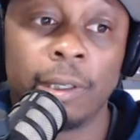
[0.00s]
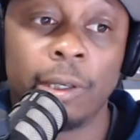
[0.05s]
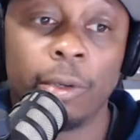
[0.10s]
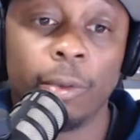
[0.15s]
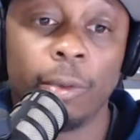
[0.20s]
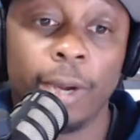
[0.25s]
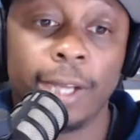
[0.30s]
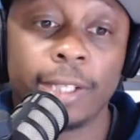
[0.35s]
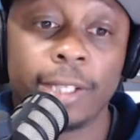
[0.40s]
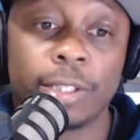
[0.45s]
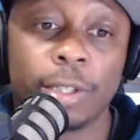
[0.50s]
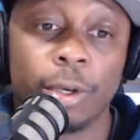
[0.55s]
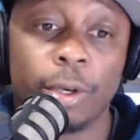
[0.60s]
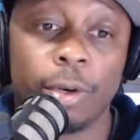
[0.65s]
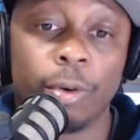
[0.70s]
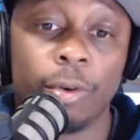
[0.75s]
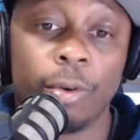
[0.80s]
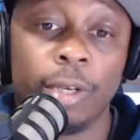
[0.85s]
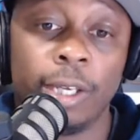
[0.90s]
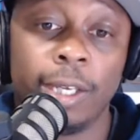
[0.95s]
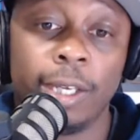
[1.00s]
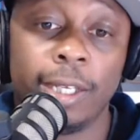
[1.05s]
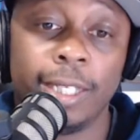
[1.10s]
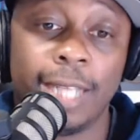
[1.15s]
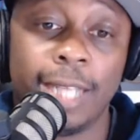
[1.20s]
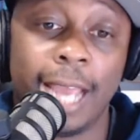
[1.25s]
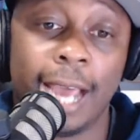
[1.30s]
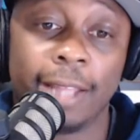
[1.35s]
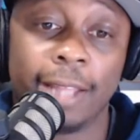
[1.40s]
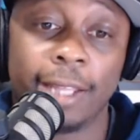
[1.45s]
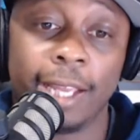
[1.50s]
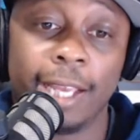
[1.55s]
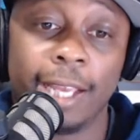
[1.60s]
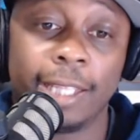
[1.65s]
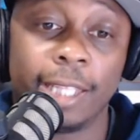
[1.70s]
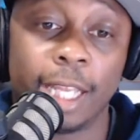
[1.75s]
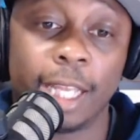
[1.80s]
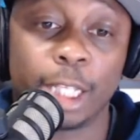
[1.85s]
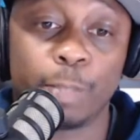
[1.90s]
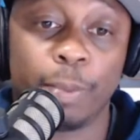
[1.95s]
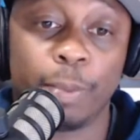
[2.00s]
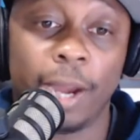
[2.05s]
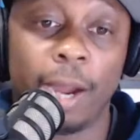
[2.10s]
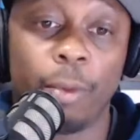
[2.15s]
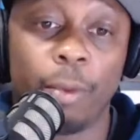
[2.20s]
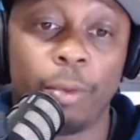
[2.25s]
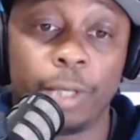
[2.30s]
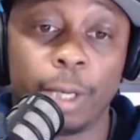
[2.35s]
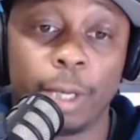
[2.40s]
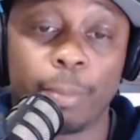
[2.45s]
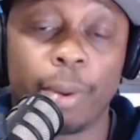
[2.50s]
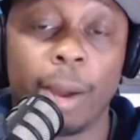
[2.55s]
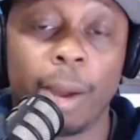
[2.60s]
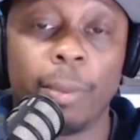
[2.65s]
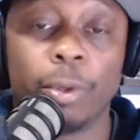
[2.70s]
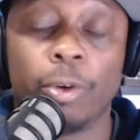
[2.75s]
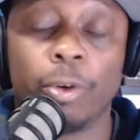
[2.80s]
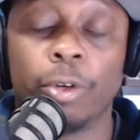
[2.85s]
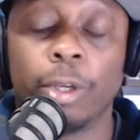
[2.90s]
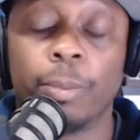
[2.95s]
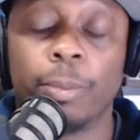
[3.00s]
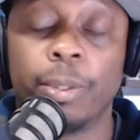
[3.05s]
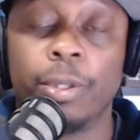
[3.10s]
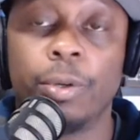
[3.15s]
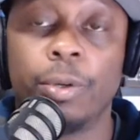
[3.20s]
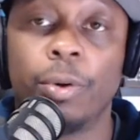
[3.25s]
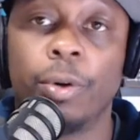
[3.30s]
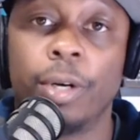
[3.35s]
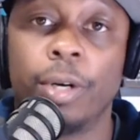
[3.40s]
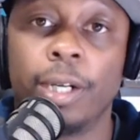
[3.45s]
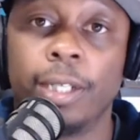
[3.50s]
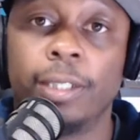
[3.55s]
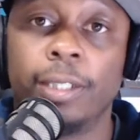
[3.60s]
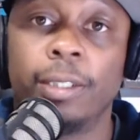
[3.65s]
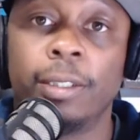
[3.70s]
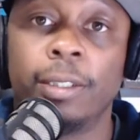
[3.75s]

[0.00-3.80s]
Right. So now they're at that spot where they're probably going to be going